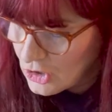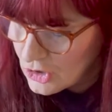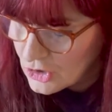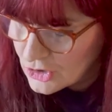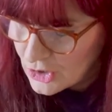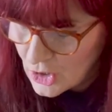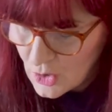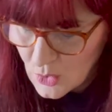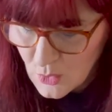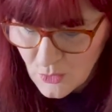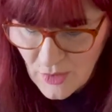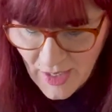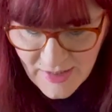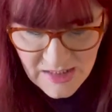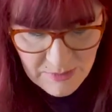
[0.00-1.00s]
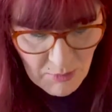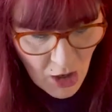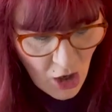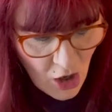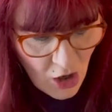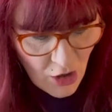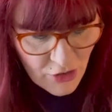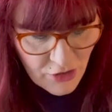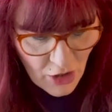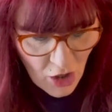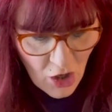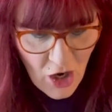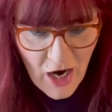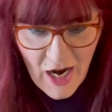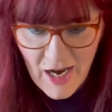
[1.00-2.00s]
So that's my haul,
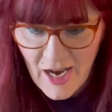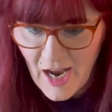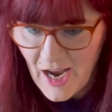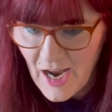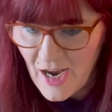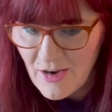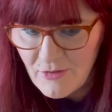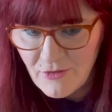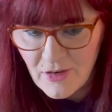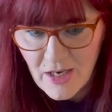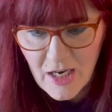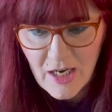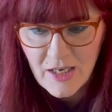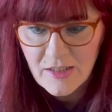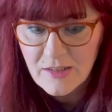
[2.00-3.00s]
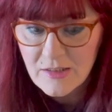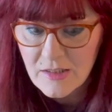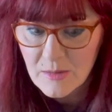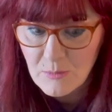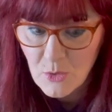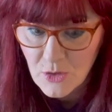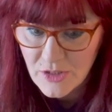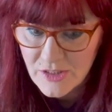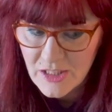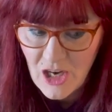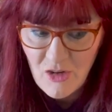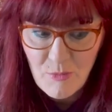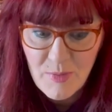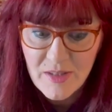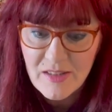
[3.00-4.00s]
y'all. I have some more
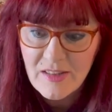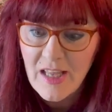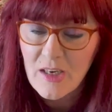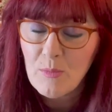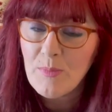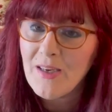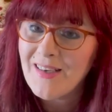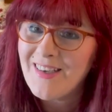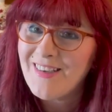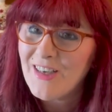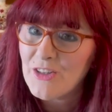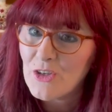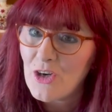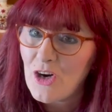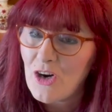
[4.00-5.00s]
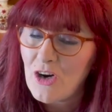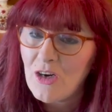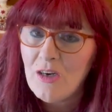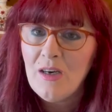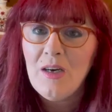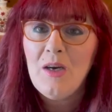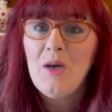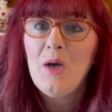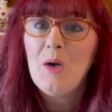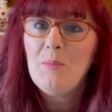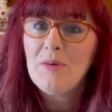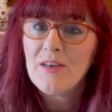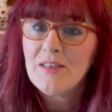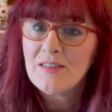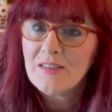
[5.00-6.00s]
stuff, but that'll be in another haul
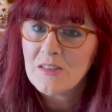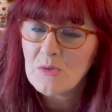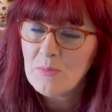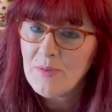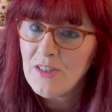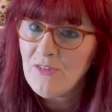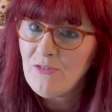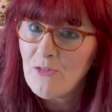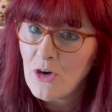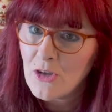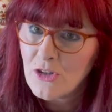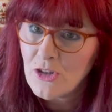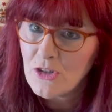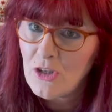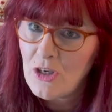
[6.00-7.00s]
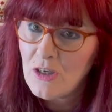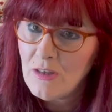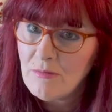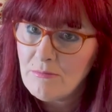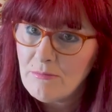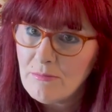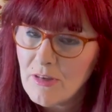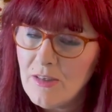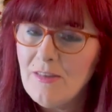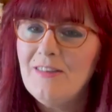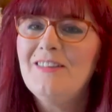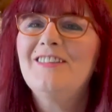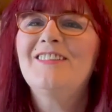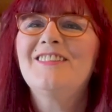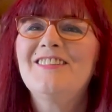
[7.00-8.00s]
because this would be far too long.
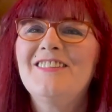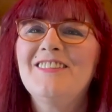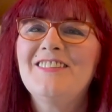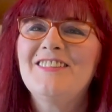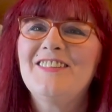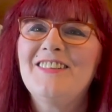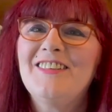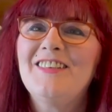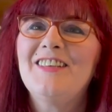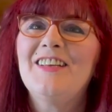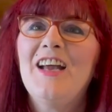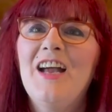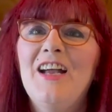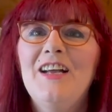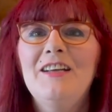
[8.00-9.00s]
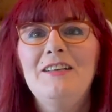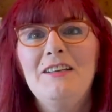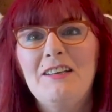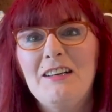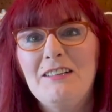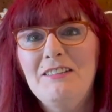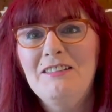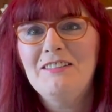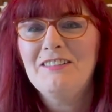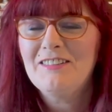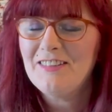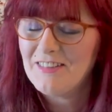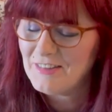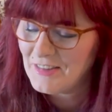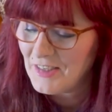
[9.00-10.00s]
You know,
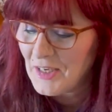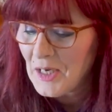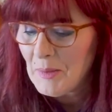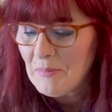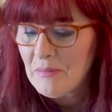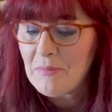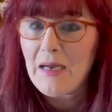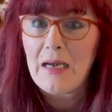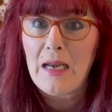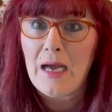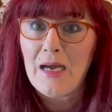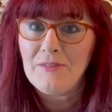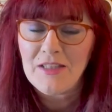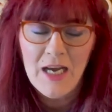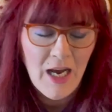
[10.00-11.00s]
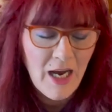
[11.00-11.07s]
people got lives.